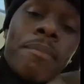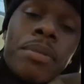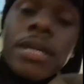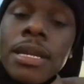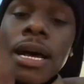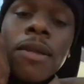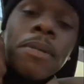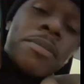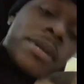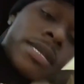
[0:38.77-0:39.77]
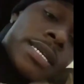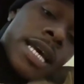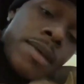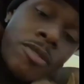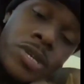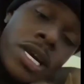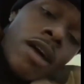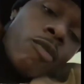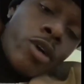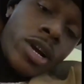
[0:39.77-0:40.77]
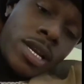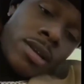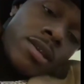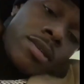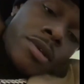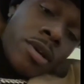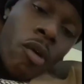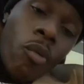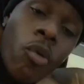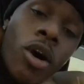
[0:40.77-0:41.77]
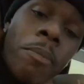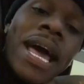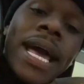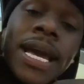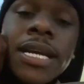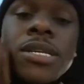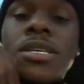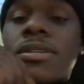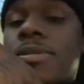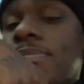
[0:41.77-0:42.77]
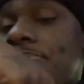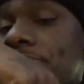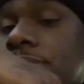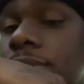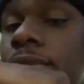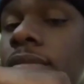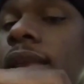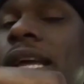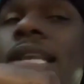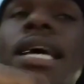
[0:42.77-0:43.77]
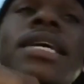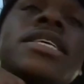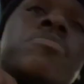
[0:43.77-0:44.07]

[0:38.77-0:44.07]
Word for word: And Dollar baby entertainment we got one one page and